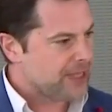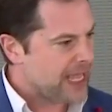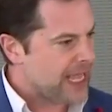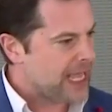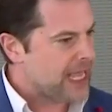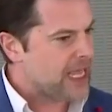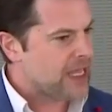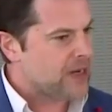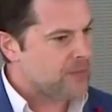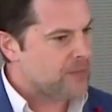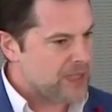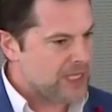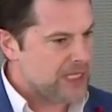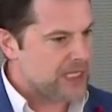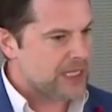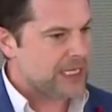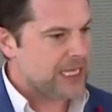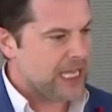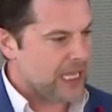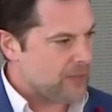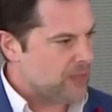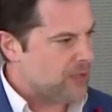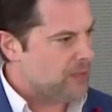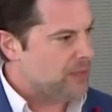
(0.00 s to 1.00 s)
can be a
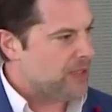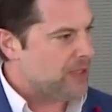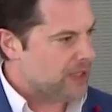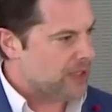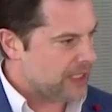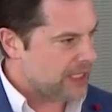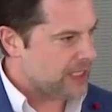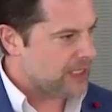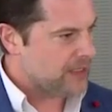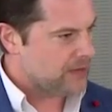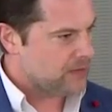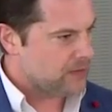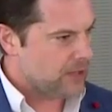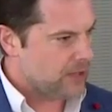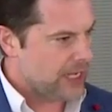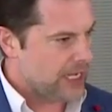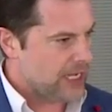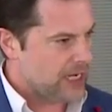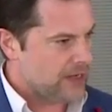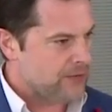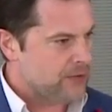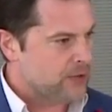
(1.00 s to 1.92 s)
capability, right?